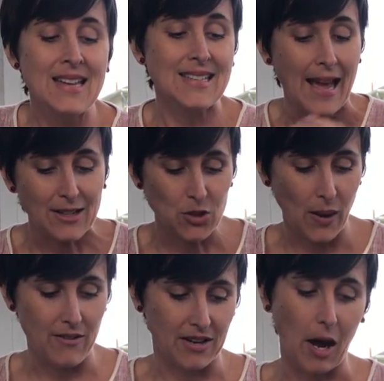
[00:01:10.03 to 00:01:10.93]
Next, we
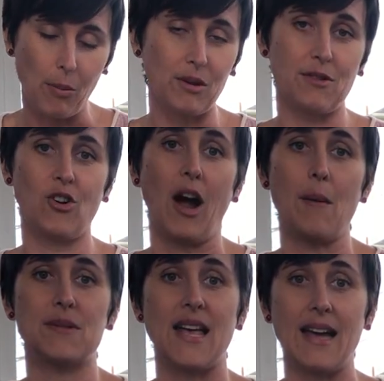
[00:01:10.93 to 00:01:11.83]
have a couple of
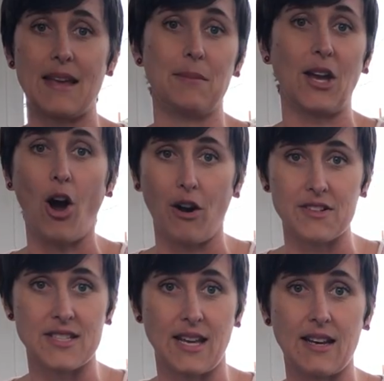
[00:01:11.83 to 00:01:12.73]
crops that can be
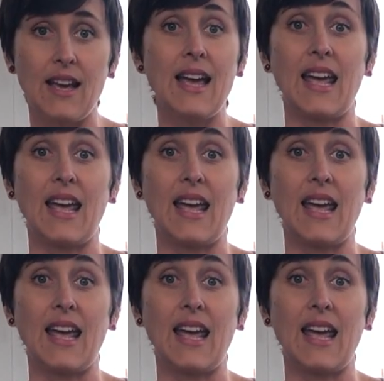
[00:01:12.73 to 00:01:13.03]
harvested